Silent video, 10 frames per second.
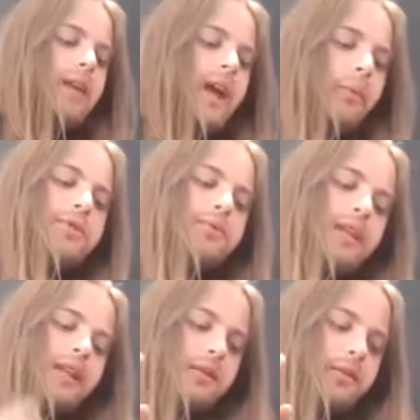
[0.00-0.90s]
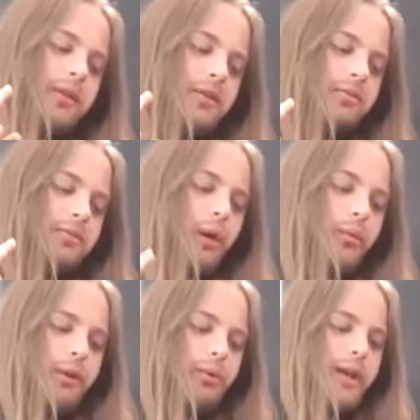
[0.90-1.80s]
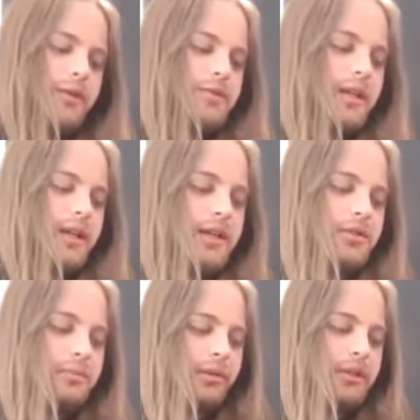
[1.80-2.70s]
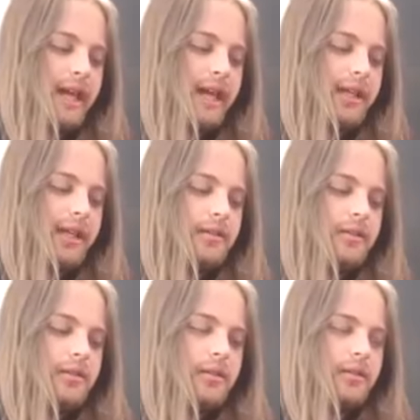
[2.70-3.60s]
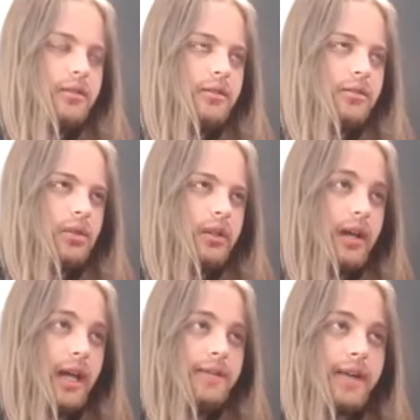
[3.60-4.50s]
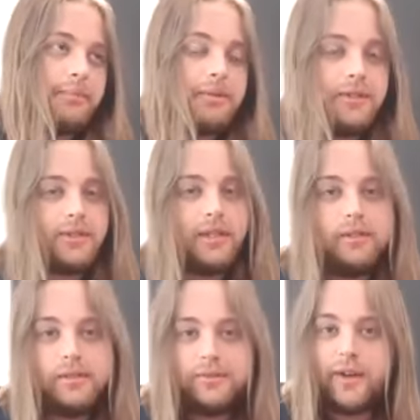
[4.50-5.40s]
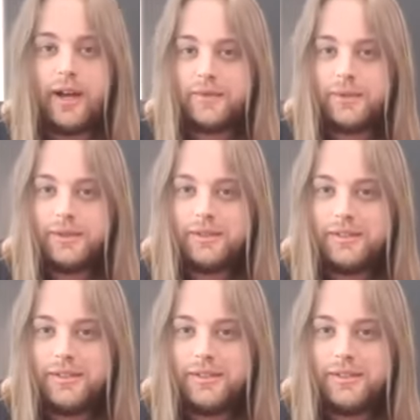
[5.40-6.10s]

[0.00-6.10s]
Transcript: And quite interesting is you'll probably like it kind of up until the 5 chord.